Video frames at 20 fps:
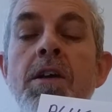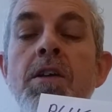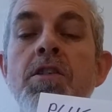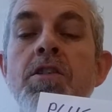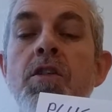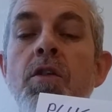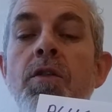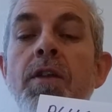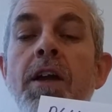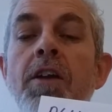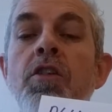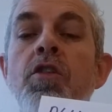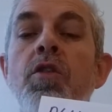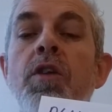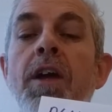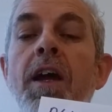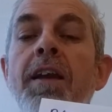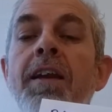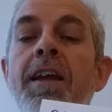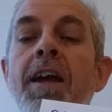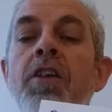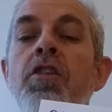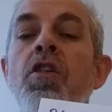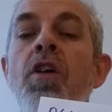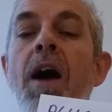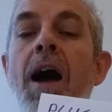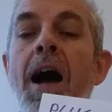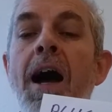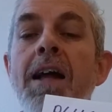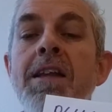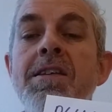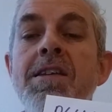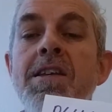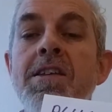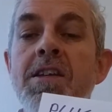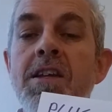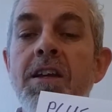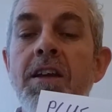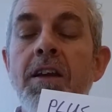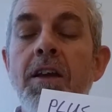so that you can get your
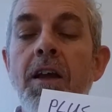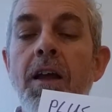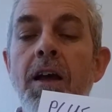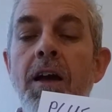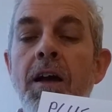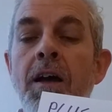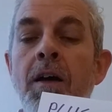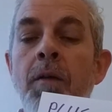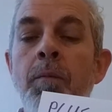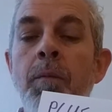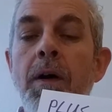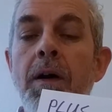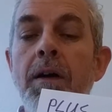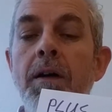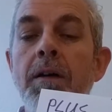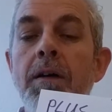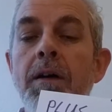answers, you